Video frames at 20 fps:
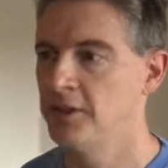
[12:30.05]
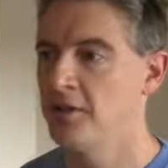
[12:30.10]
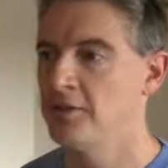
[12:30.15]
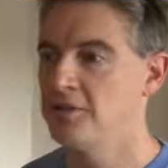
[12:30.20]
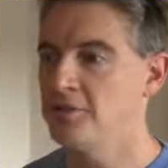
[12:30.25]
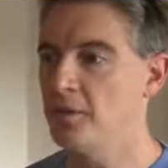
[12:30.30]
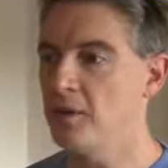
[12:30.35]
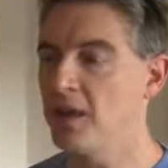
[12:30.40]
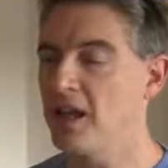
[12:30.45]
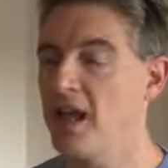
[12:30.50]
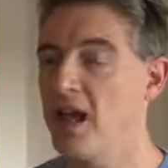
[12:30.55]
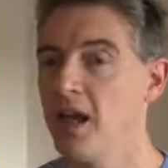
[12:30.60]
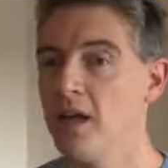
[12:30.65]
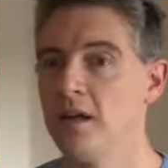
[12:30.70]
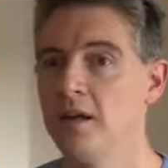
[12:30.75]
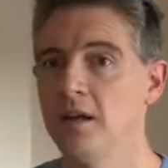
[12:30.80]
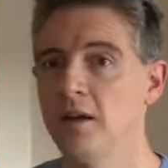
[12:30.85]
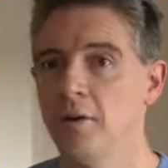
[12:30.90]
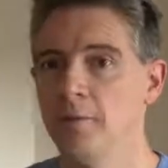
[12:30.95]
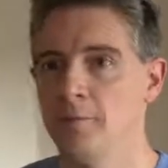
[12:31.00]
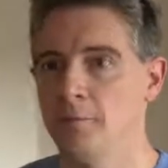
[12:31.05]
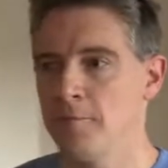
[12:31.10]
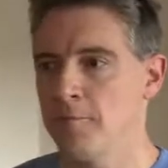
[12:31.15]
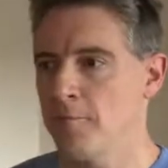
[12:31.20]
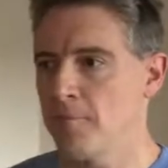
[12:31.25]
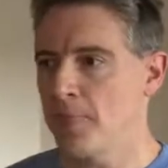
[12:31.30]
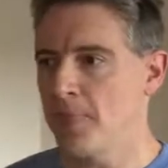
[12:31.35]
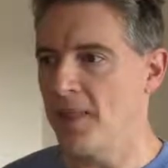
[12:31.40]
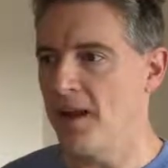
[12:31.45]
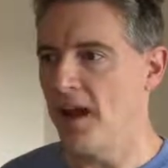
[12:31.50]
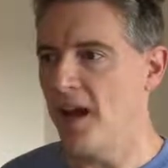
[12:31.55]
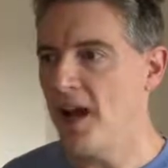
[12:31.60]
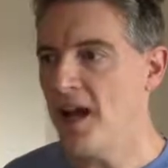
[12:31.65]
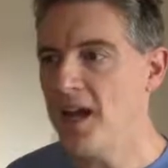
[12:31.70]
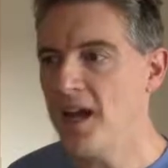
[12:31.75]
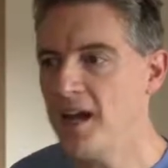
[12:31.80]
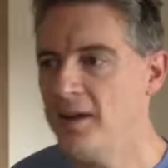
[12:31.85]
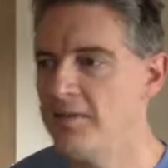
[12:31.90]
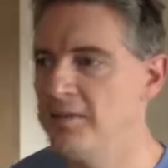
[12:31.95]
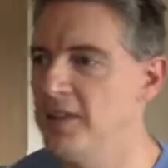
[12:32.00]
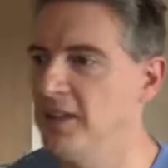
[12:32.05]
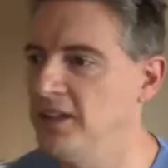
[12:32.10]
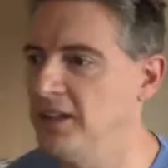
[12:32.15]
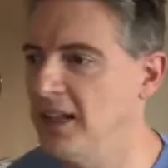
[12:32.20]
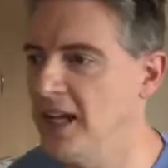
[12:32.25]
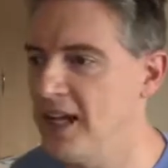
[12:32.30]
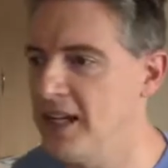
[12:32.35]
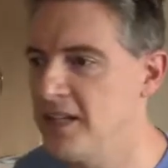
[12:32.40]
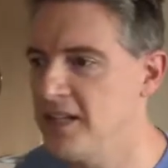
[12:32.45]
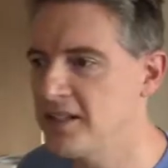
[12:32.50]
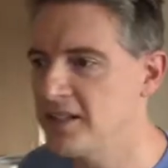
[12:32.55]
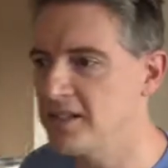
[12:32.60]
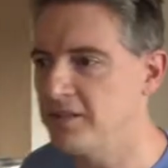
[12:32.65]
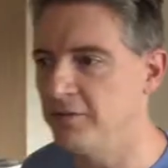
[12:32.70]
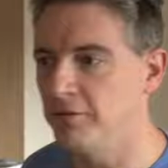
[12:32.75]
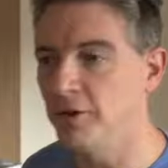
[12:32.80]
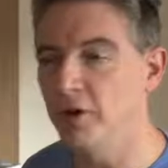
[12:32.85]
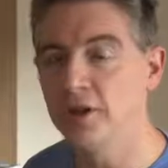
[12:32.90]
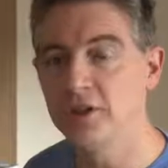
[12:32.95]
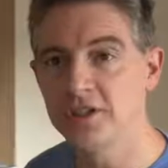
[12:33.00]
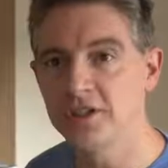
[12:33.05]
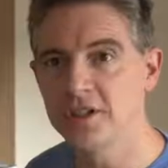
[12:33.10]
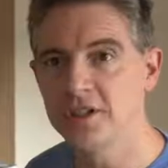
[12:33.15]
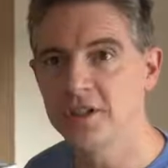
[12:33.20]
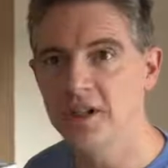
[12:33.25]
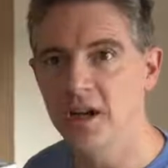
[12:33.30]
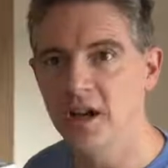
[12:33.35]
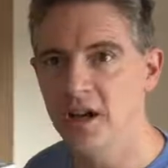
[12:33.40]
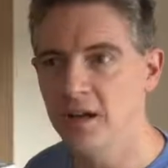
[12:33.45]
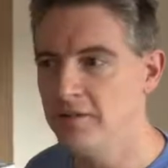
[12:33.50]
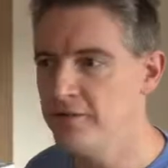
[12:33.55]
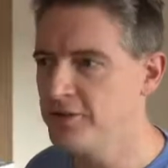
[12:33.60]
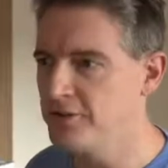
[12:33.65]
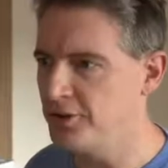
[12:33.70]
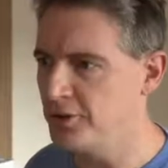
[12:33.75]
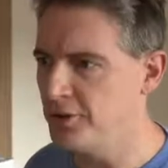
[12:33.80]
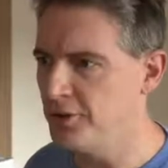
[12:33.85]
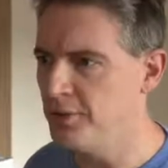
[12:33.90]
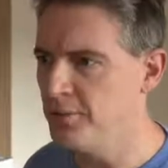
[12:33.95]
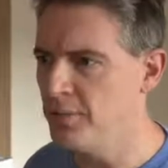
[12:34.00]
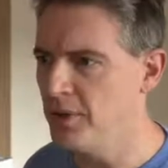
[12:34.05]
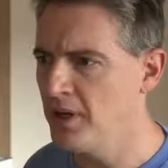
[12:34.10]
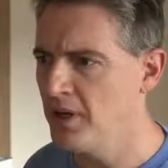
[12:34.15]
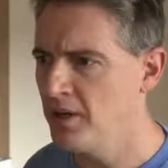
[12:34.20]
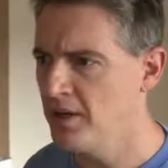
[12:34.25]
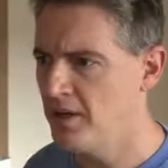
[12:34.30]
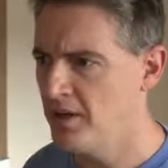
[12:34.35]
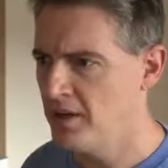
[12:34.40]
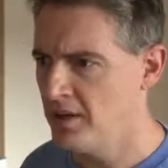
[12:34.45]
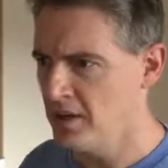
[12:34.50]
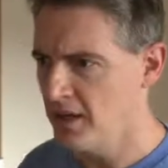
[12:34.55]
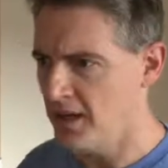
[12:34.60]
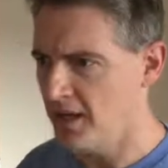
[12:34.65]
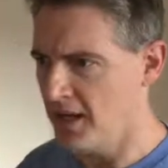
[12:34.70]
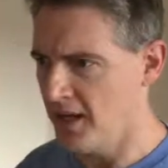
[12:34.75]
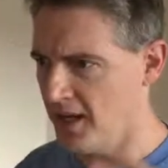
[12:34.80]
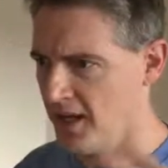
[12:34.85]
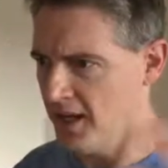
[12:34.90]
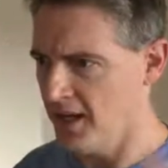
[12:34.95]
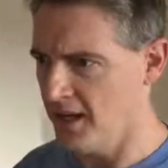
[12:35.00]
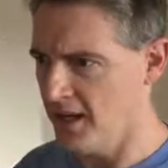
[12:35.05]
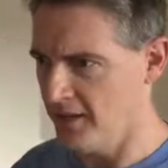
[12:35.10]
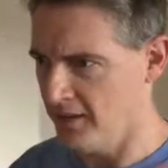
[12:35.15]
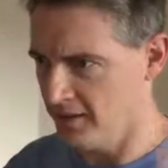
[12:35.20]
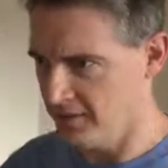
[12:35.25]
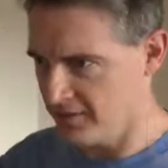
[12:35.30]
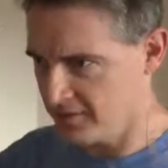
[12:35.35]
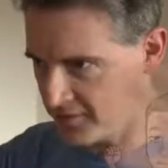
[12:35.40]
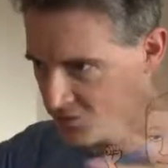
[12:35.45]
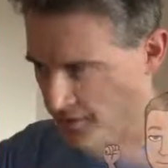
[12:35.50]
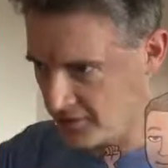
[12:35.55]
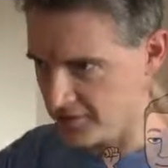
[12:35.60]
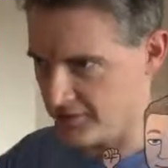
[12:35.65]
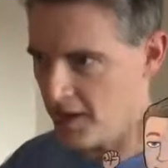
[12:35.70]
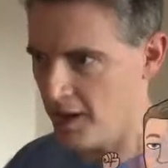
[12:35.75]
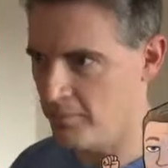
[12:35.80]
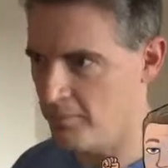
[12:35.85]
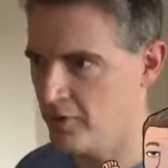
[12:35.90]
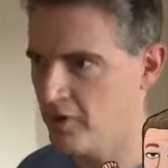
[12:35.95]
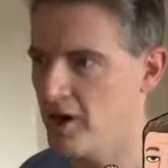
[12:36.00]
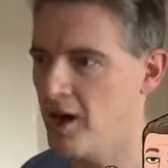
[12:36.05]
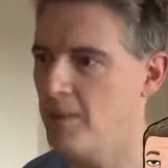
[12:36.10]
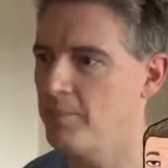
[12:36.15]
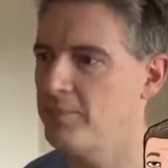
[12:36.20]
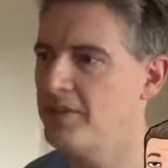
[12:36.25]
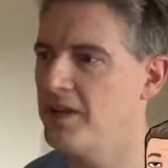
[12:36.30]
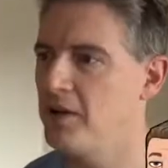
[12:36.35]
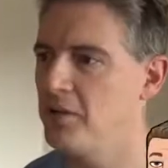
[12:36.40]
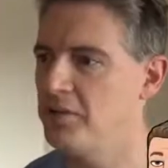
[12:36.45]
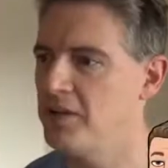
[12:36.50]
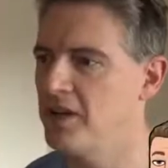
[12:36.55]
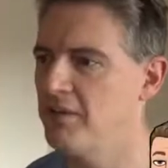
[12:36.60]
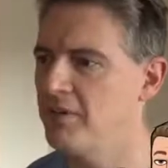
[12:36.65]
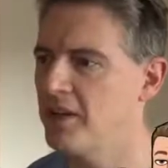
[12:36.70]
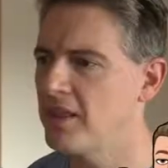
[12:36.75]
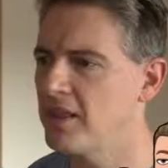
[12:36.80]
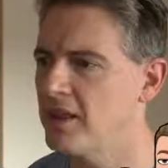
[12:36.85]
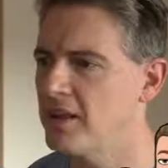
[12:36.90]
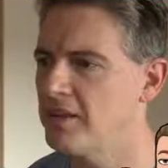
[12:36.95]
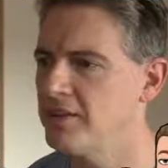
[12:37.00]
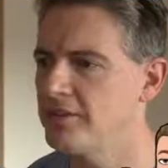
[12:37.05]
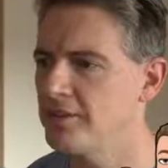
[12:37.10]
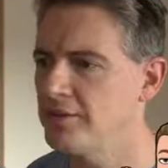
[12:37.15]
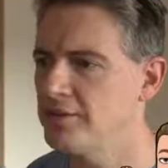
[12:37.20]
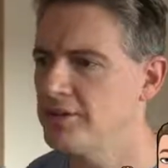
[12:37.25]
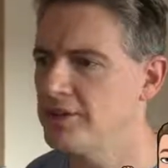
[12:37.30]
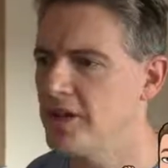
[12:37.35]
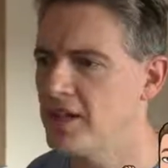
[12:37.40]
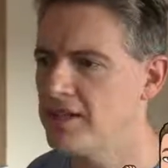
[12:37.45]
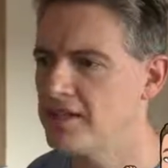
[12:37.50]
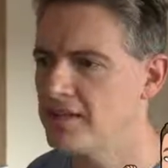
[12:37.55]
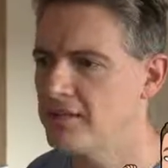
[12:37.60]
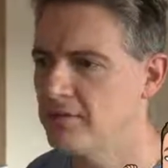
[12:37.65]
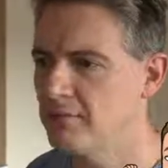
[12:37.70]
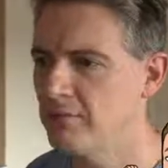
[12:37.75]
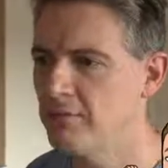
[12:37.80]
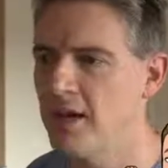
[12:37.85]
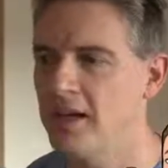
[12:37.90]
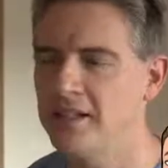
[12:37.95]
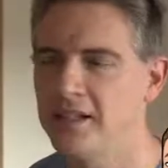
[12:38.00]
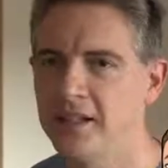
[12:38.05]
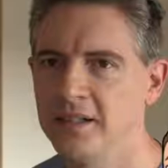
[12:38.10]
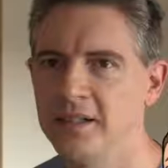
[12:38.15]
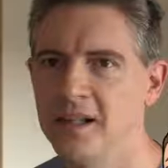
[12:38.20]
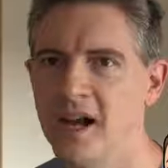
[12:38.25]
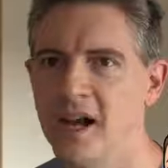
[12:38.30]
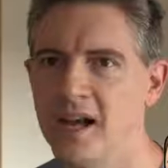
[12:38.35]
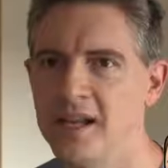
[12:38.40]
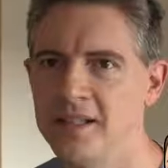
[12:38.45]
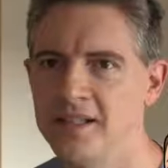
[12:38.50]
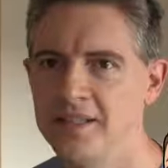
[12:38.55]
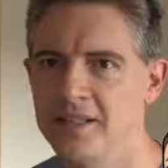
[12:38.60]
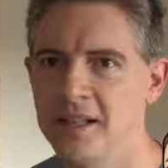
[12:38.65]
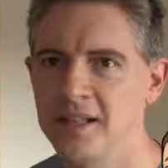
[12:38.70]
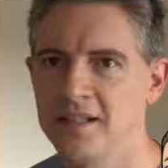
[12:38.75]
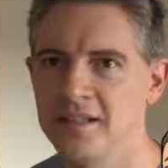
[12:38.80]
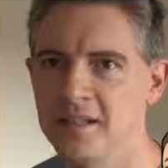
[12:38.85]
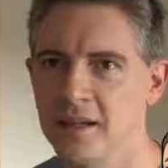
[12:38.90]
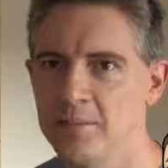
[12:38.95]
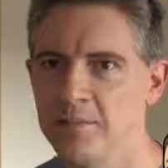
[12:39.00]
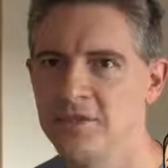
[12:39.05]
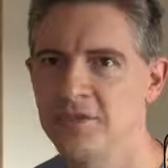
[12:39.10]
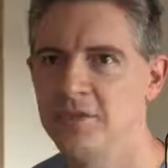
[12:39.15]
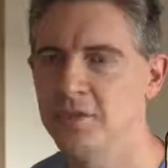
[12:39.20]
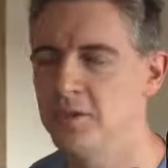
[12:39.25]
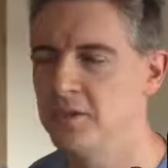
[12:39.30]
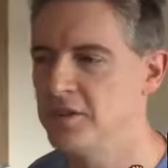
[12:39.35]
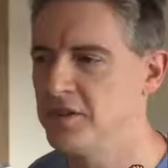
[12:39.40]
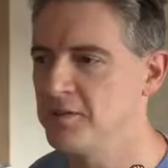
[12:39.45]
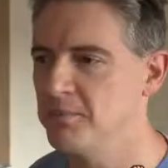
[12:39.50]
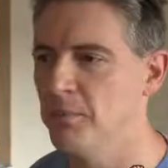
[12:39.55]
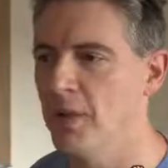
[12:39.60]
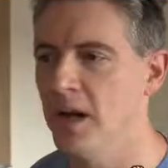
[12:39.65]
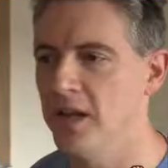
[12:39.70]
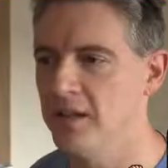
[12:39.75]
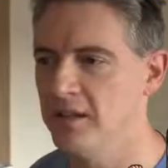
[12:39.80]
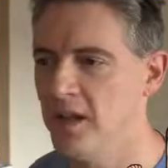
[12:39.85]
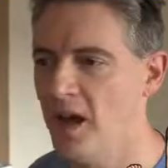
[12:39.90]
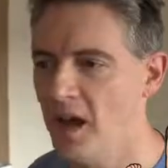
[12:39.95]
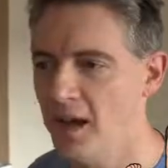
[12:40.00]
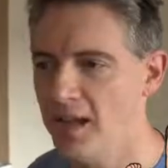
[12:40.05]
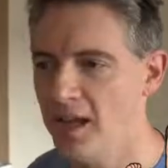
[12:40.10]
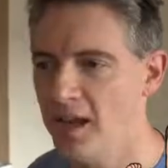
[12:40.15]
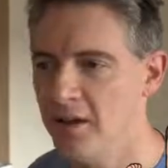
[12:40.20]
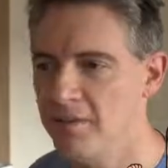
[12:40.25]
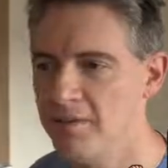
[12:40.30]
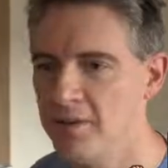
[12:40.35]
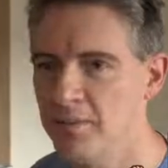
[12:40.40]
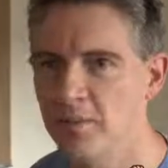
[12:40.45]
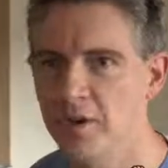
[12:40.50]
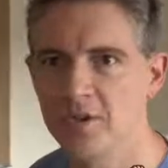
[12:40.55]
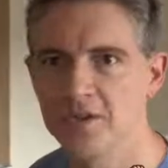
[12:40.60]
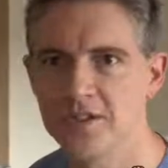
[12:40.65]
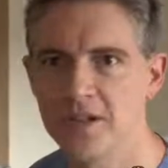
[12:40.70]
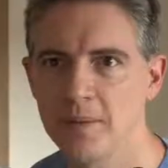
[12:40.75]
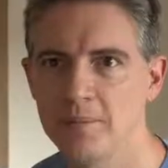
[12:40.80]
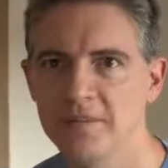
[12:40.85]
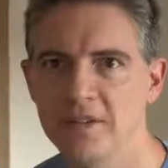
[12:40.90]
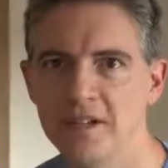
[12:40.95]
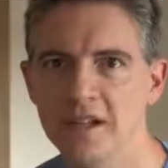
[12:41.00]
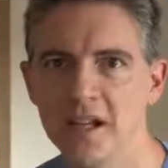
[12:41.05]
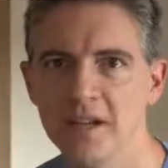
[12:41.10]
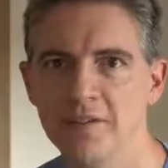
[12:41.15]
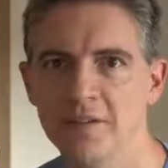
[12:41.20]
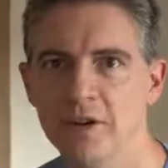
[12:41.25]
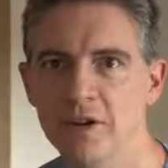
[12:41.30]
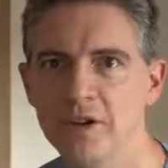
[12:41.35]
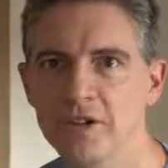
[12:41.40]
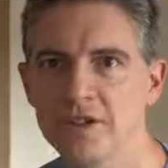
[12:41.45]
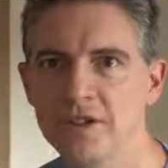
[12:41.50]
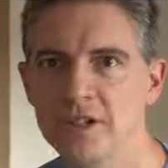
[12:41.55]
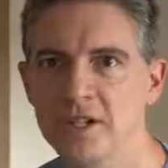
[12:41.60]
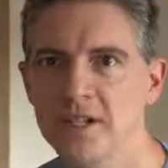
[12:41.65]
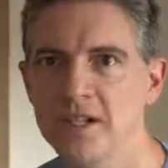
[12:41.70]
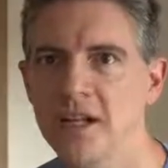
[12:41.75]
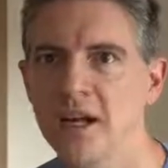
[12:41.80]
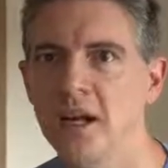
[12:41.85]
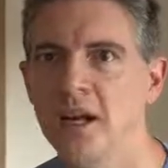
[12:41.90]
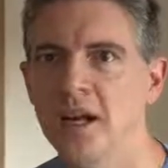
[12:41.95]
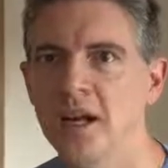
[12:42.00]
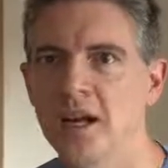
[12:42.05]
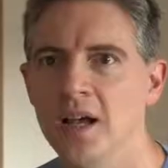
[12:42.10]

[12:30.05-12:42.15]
So again, I have the latest version of Zoom, and so I'm cropped out and everything. So just recognize that some students might not have the most up-to-date version.